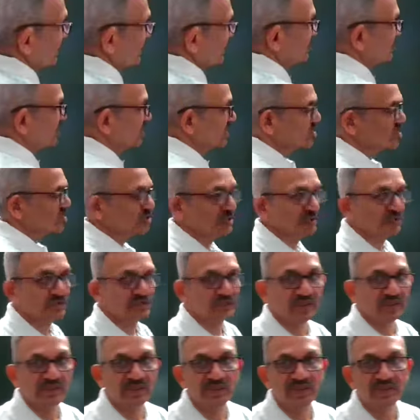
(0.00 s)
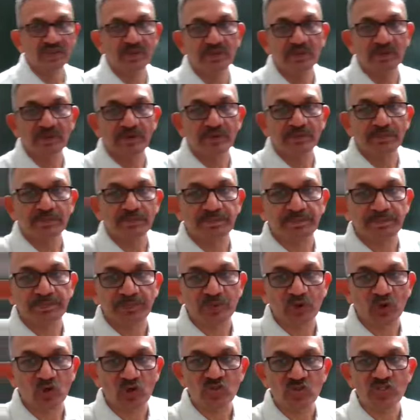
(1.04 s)
In this
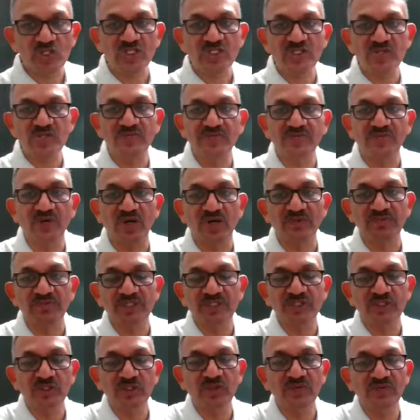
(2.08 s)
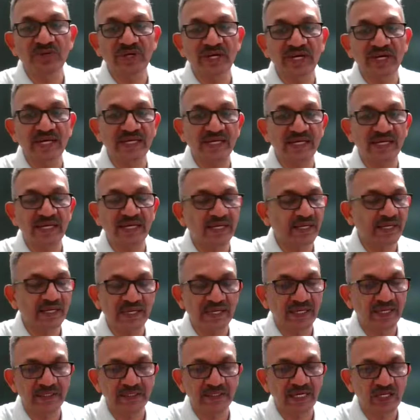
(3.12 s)
process of formation of
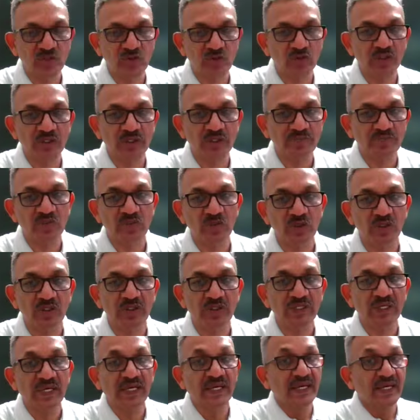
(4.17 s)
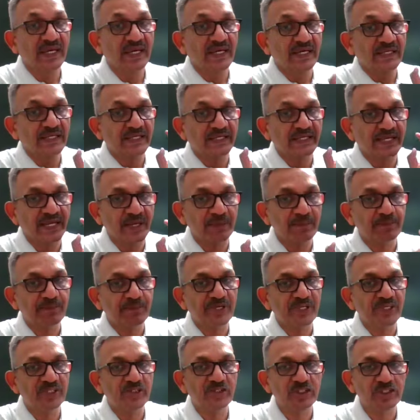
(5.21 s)
diazonium salt,
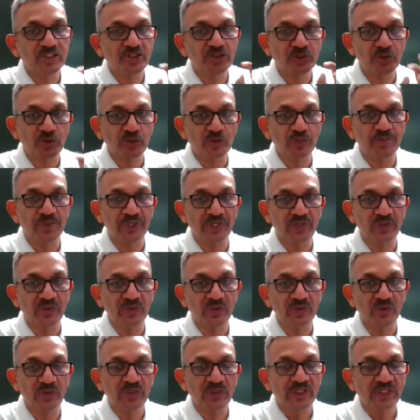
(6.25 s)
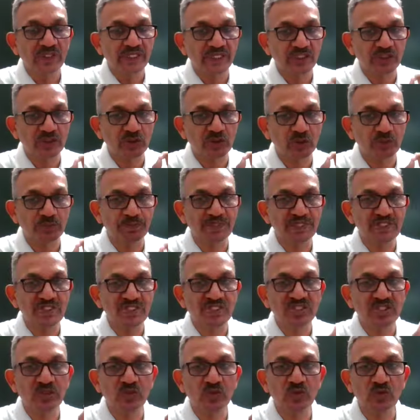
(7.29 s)
temperature should be low. It should be
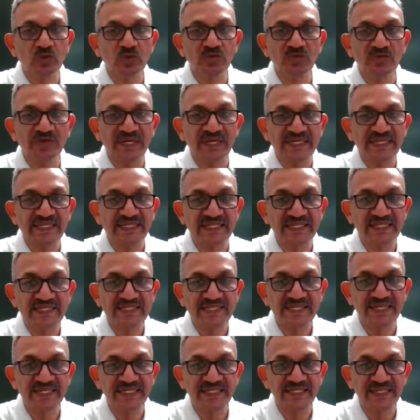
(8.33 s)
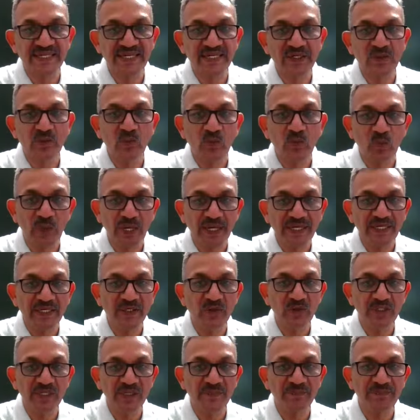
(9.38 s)
0 to 5 degrees centigrade. Why
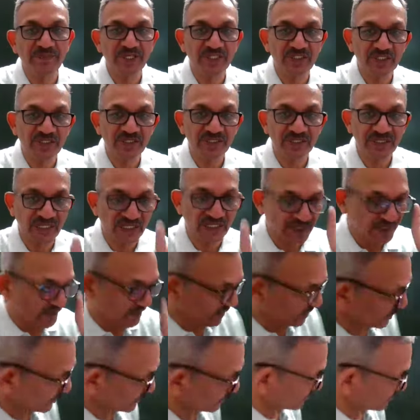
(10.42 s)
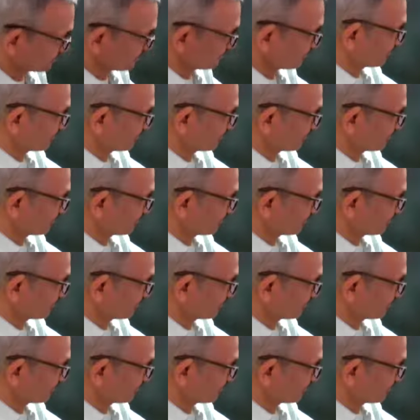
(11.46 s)
low temperature? That I'll tell you.